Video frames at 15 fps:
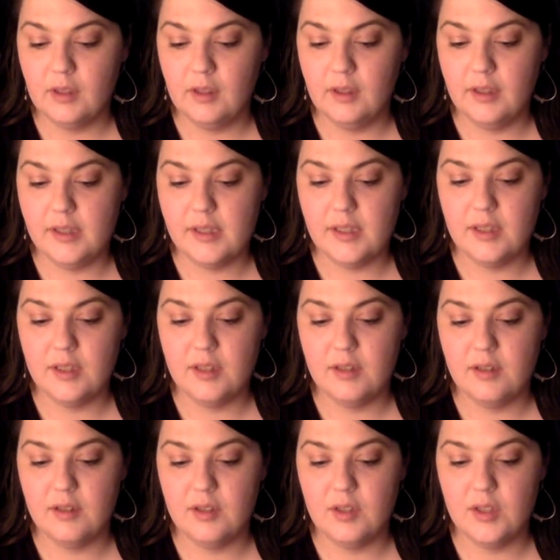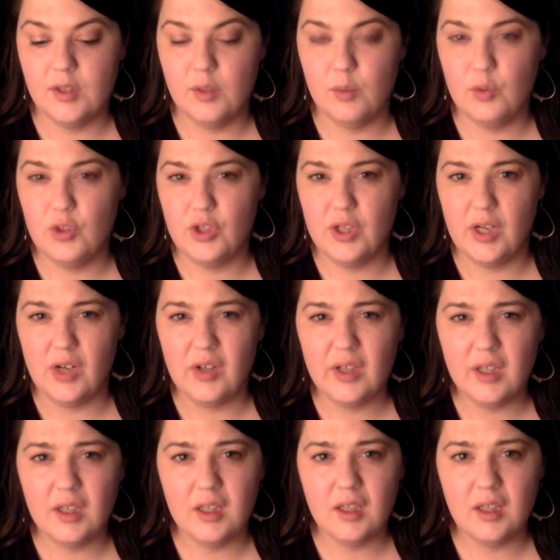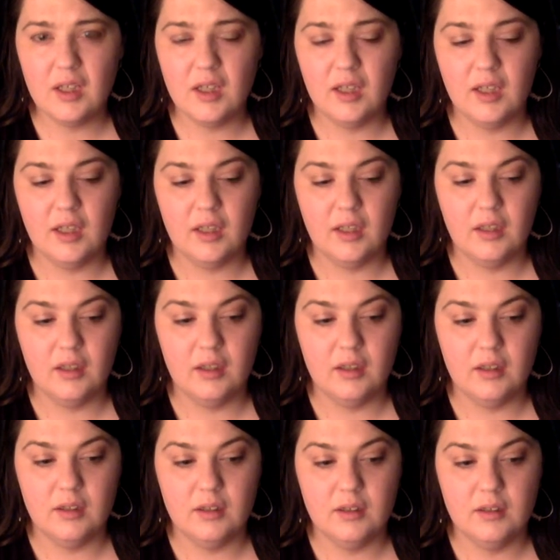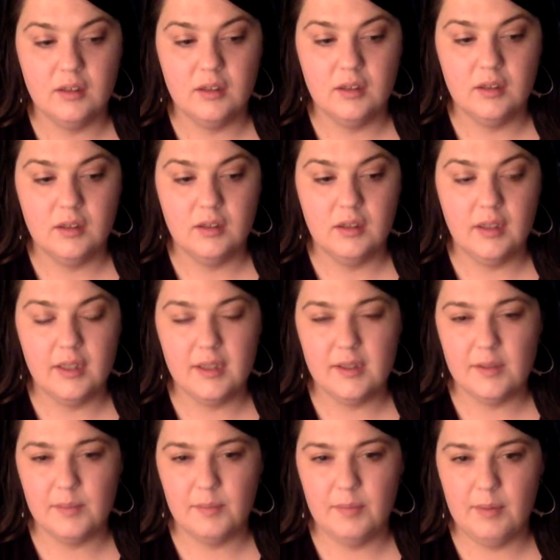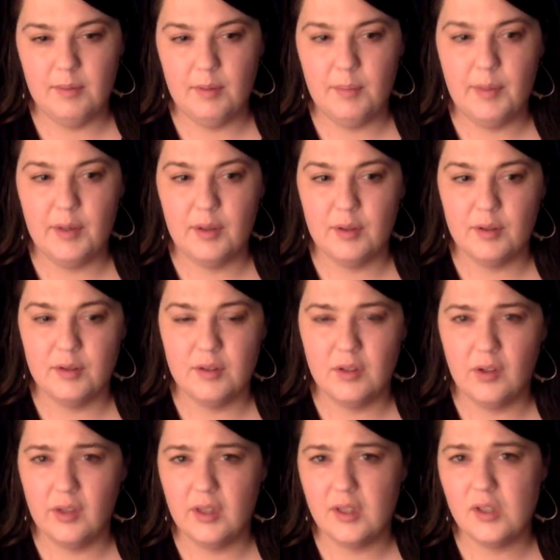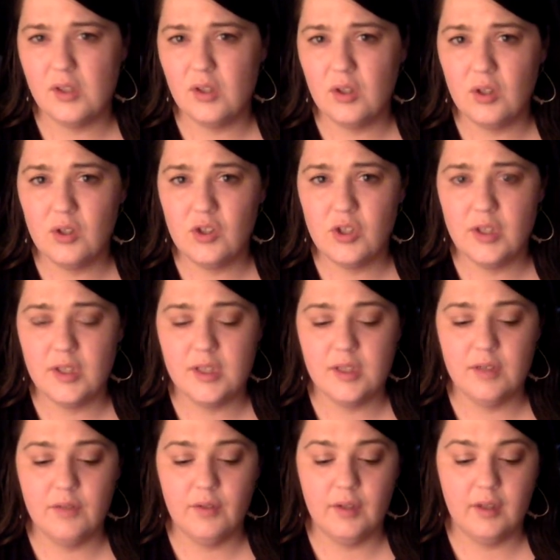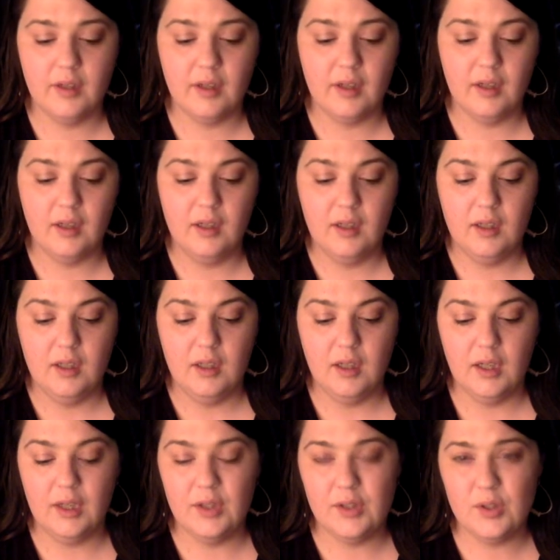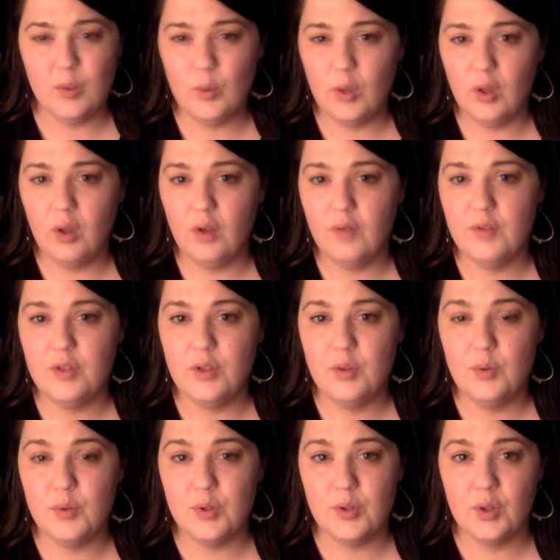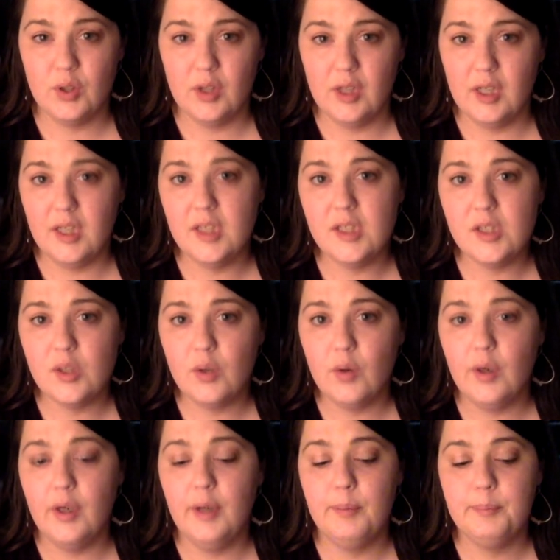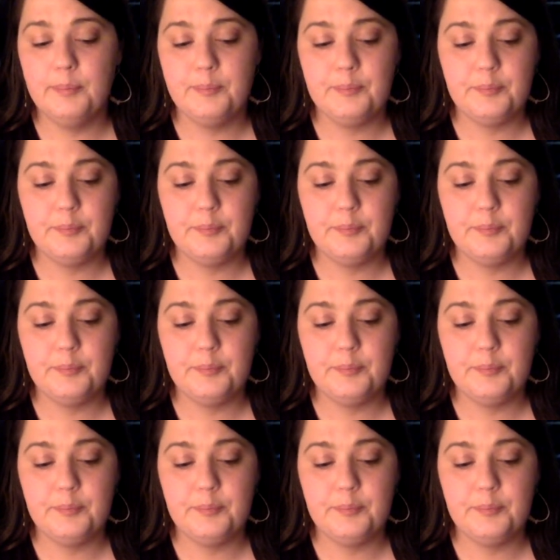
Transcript: isn't so generic and is maybe better to like search and stuff like that. I also would love to start an Instagram,